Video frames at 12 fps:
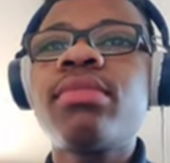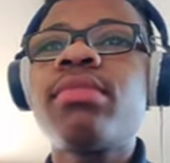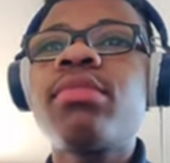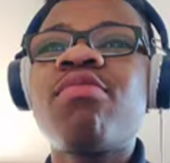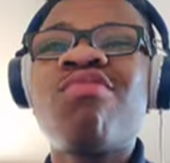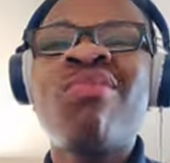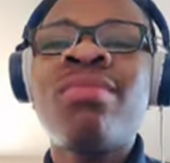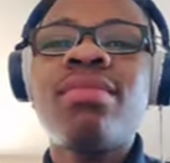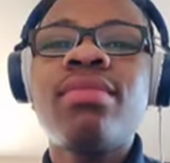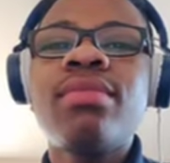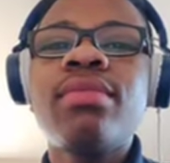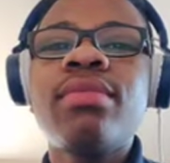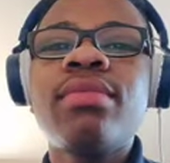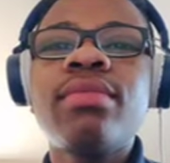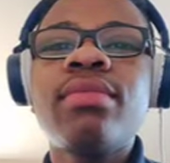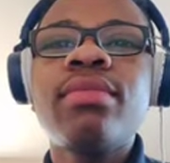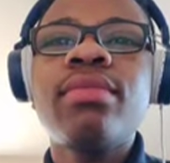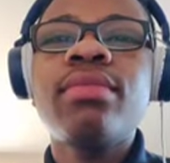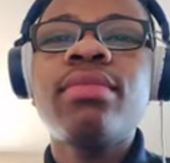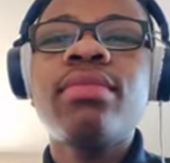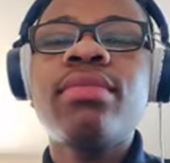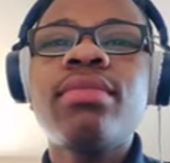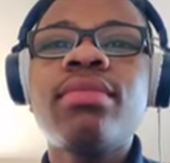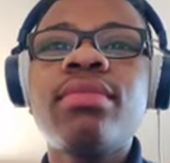
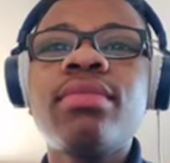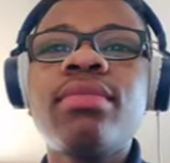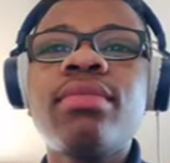The person shown says nothing.